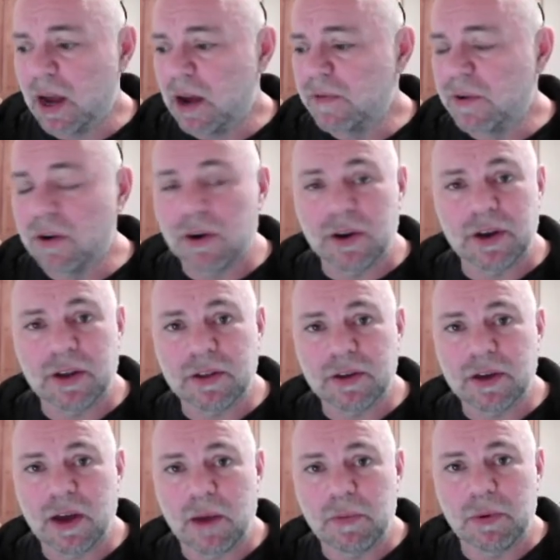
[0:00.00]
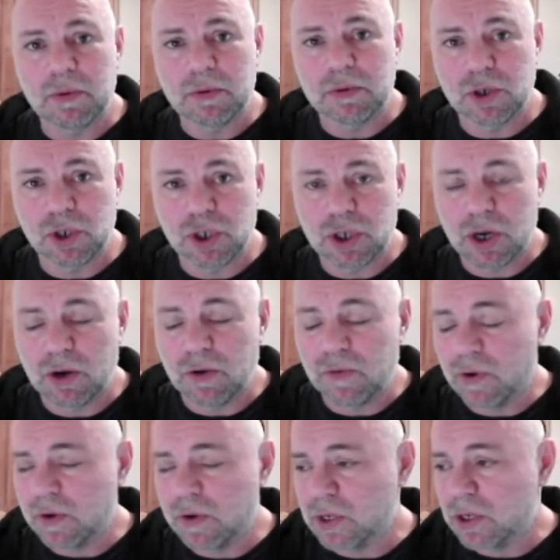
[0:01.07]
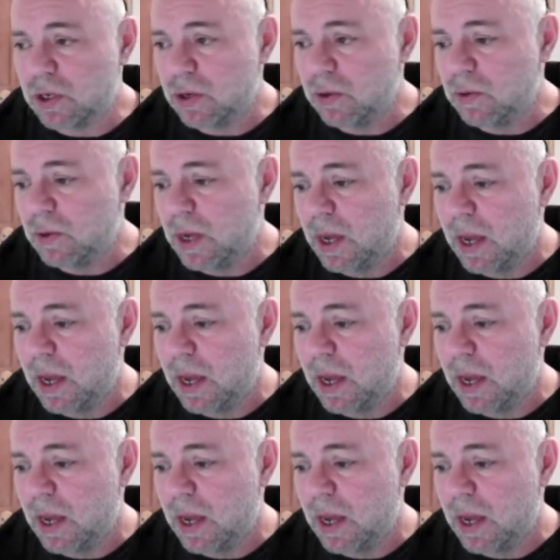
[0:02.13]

I've got another couple to show very soon,